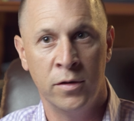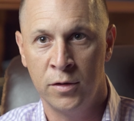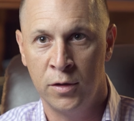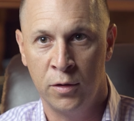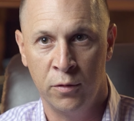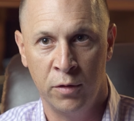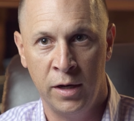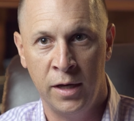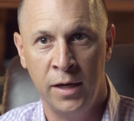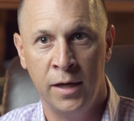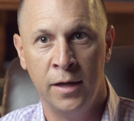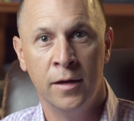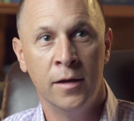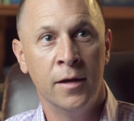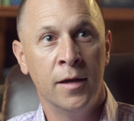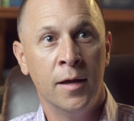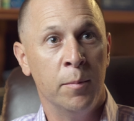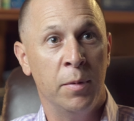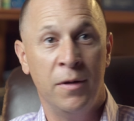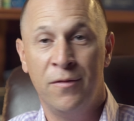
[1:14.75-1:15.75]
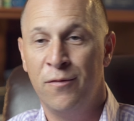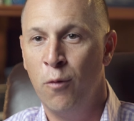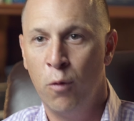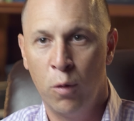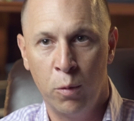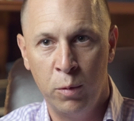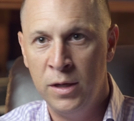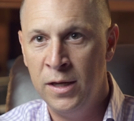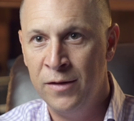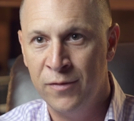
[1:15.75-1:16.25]
degree
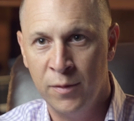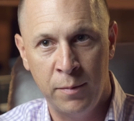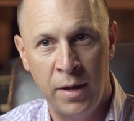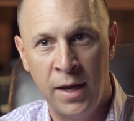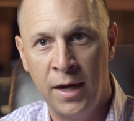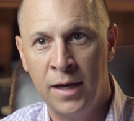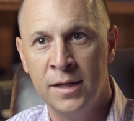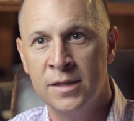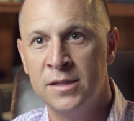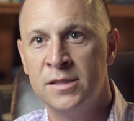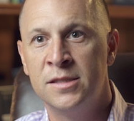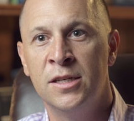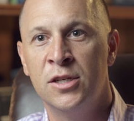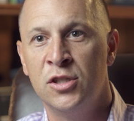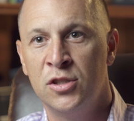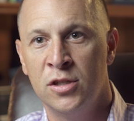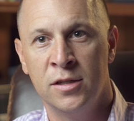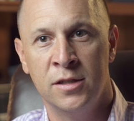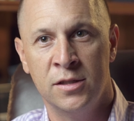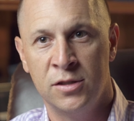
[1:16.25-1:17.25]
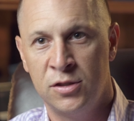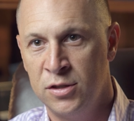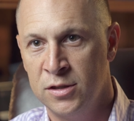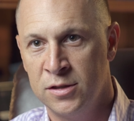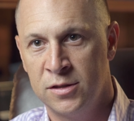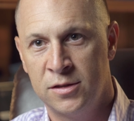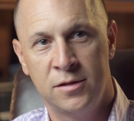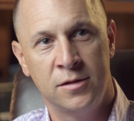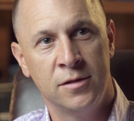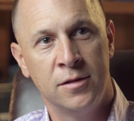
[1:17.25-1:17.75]
before we even make an incision is
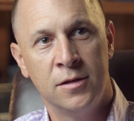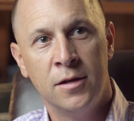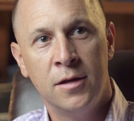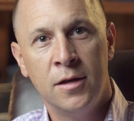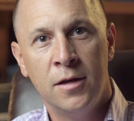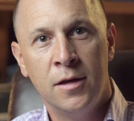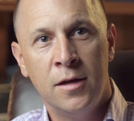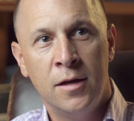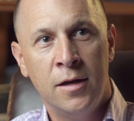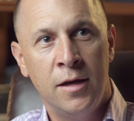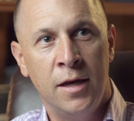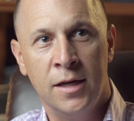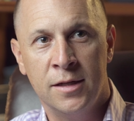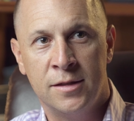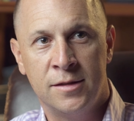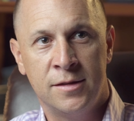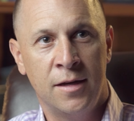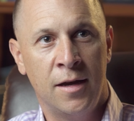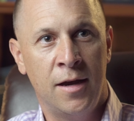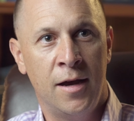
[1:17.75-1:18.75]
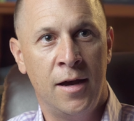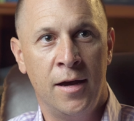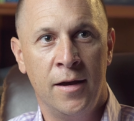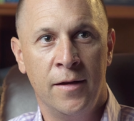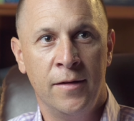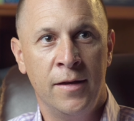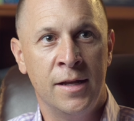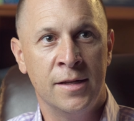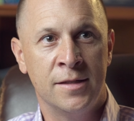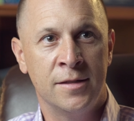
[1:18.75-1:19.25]
just, it's
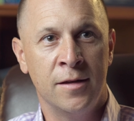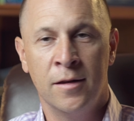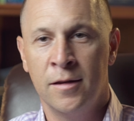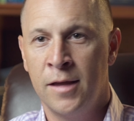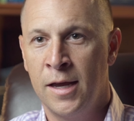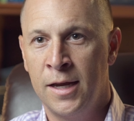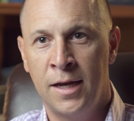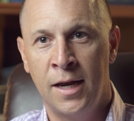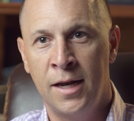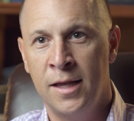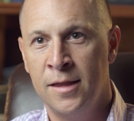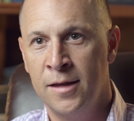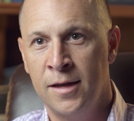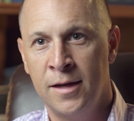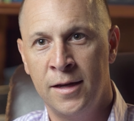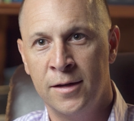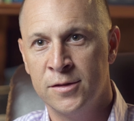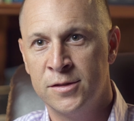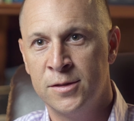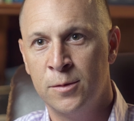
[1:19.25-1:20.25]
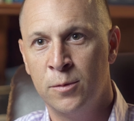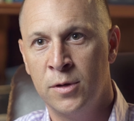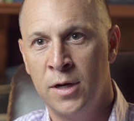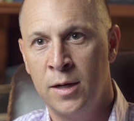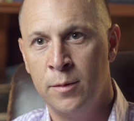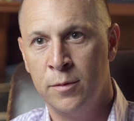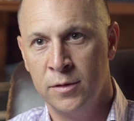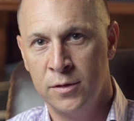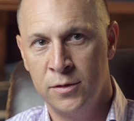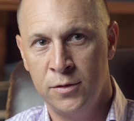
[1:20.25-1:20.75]
unlike anything else that we're
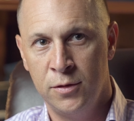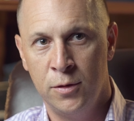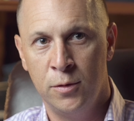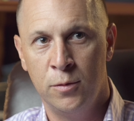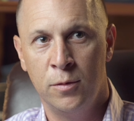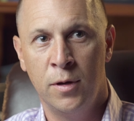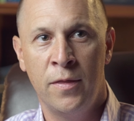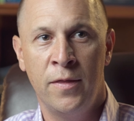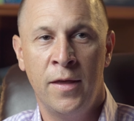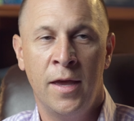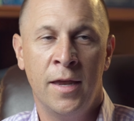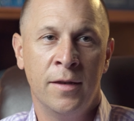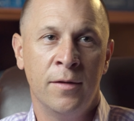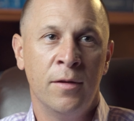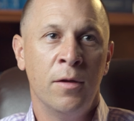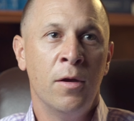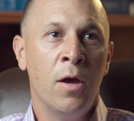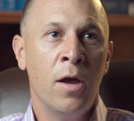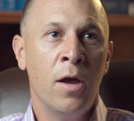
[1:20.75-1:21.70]
able to do. And then